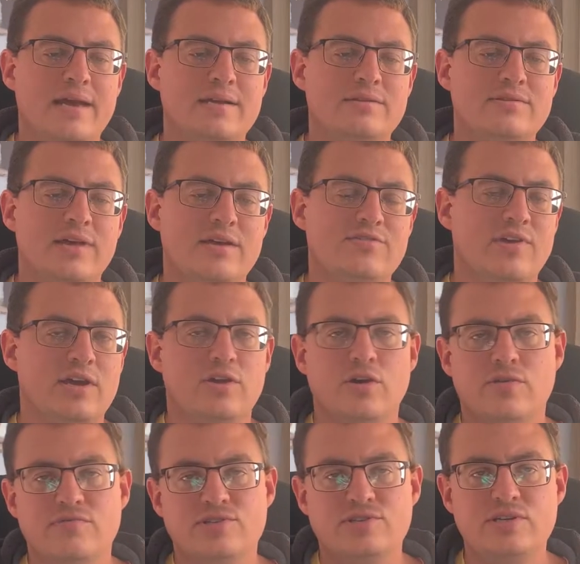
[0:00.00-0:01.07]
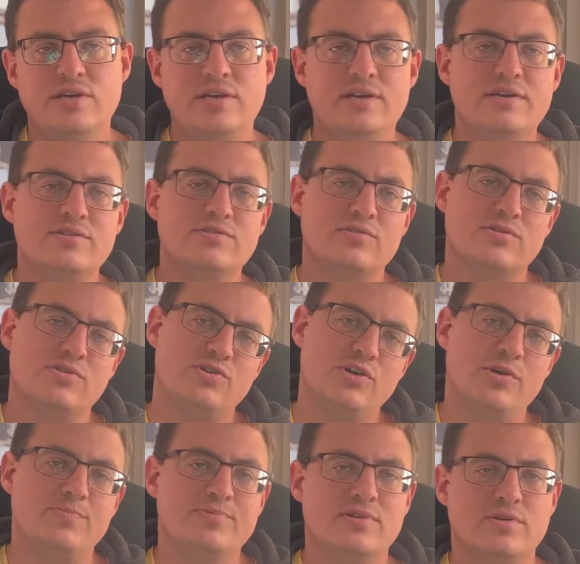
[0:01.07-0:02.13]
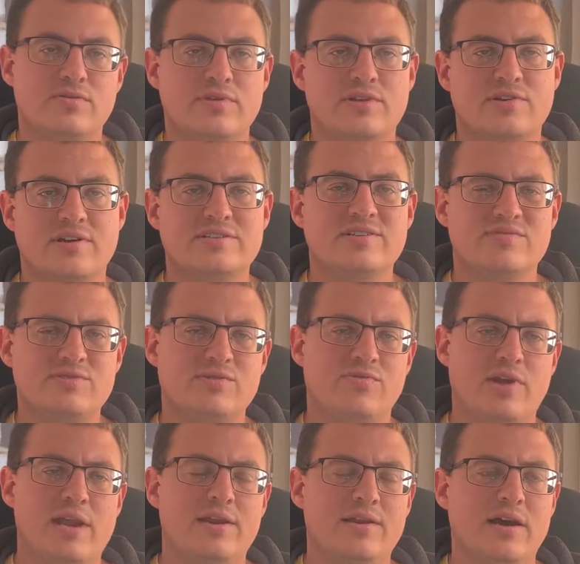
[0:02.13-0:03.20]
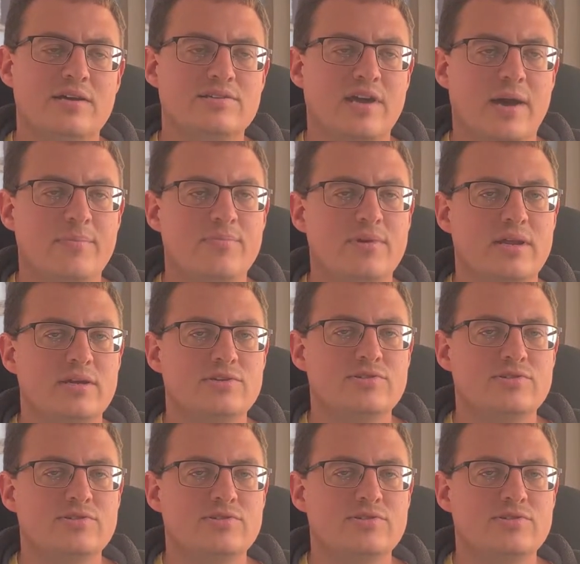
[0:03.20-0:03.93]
They take you overseas on trips and all this kind of stuff. It's a really nice company.